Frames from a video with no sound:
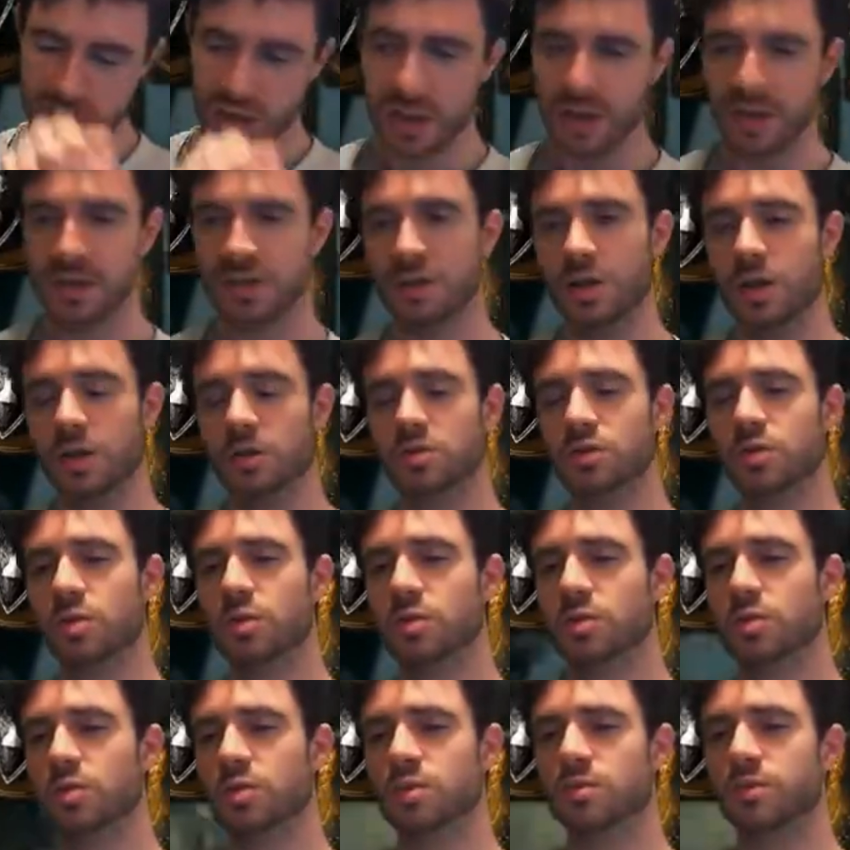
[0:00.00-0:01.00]
Dark
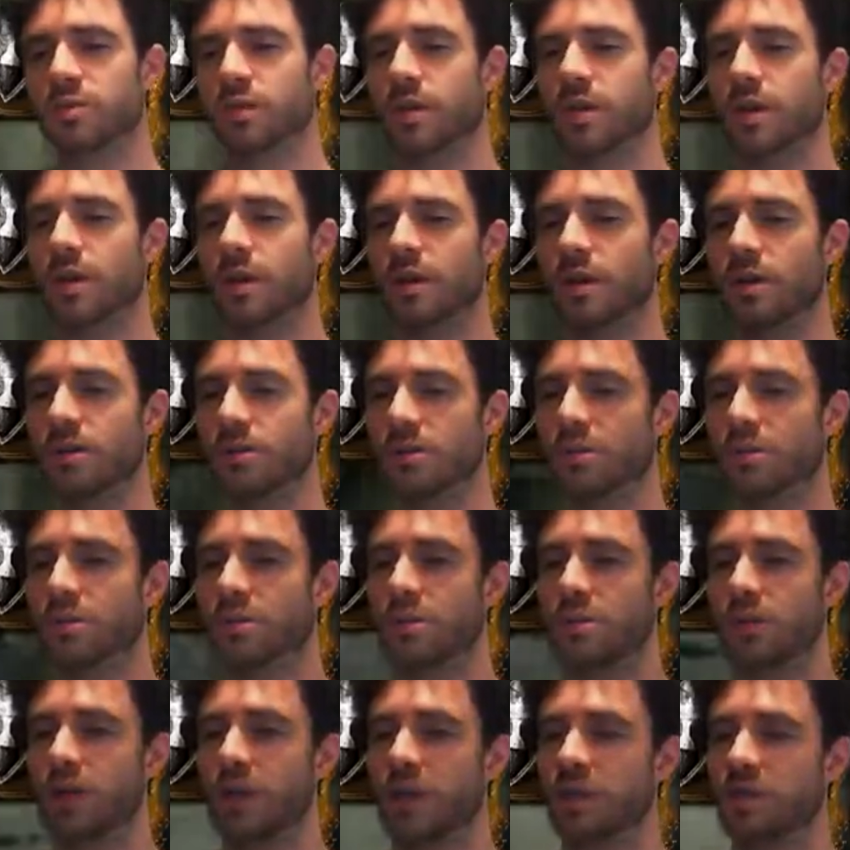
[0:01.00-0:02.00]
Souls work very hard to
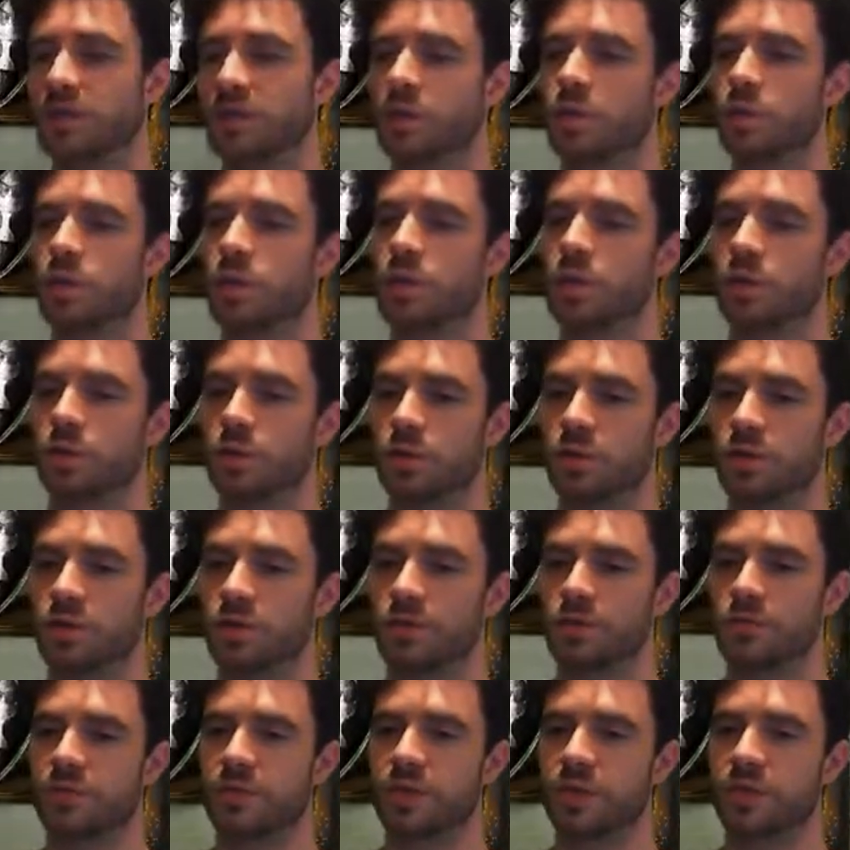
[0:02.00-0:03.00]
create a world
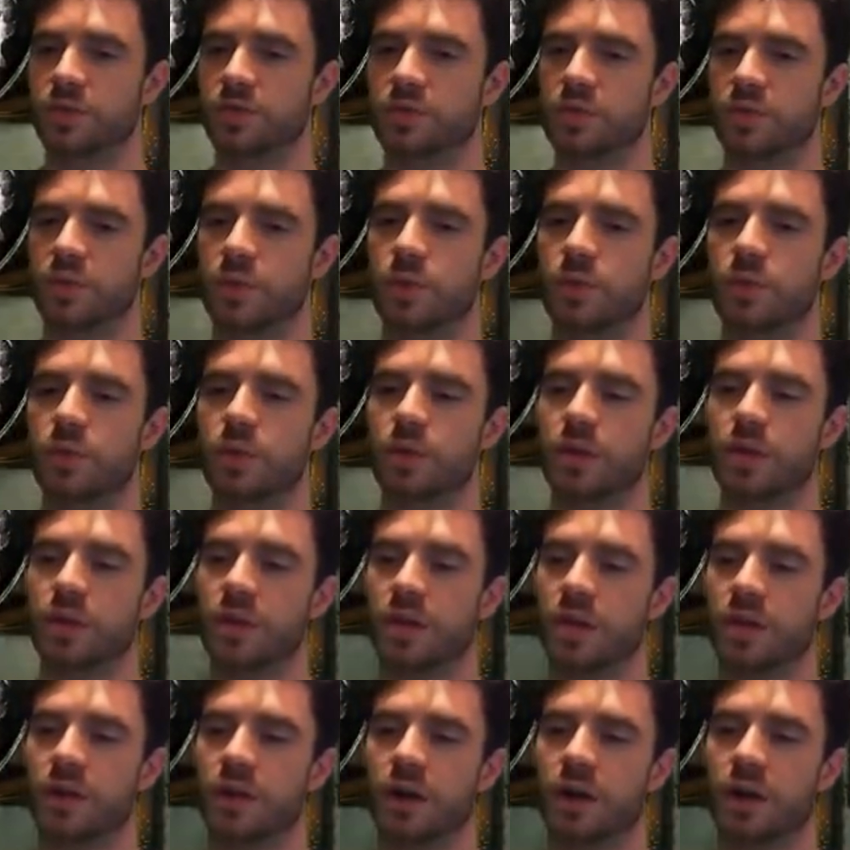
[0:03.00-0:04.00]
that feels
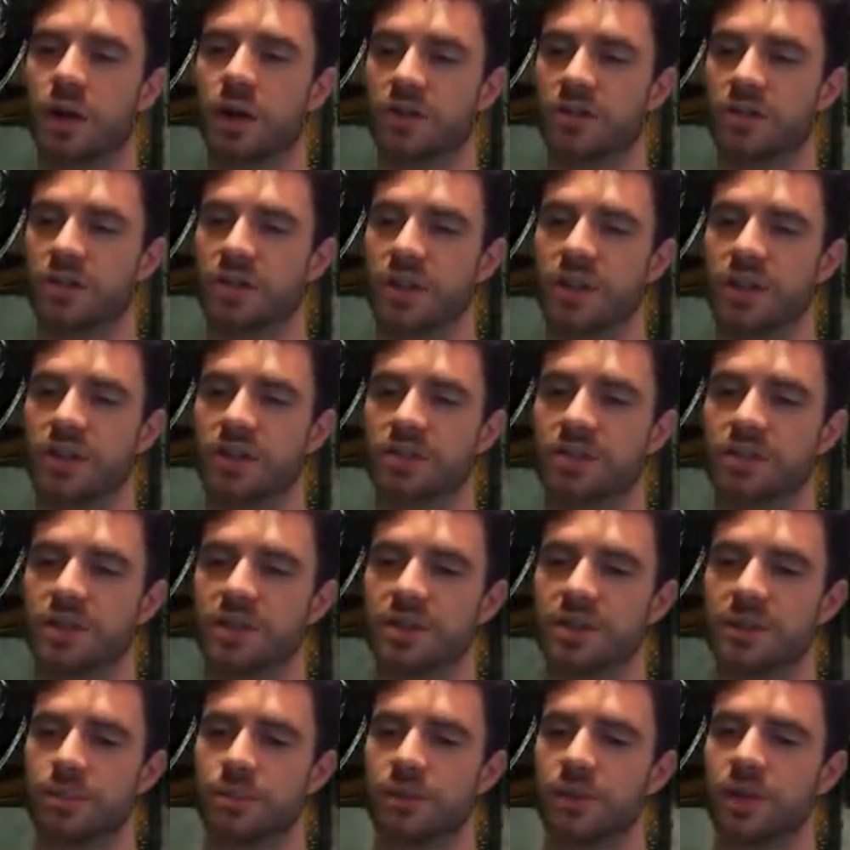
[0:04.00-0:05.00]
lonely and isolated
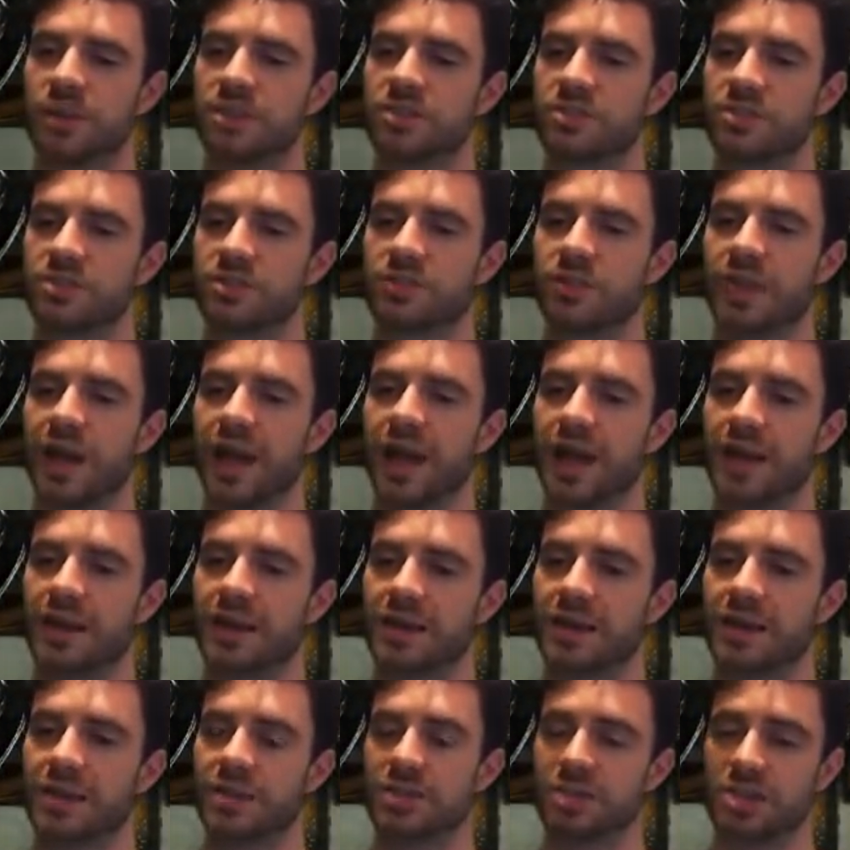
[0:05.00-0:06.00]
and oppressive, and
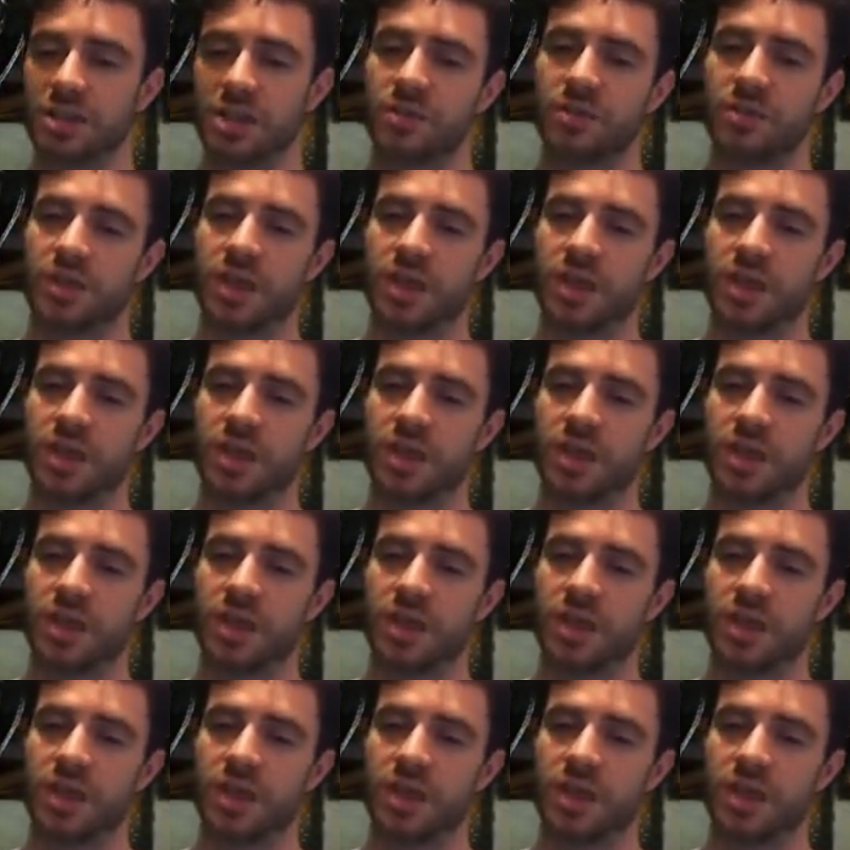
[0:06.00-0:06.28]
it achieved that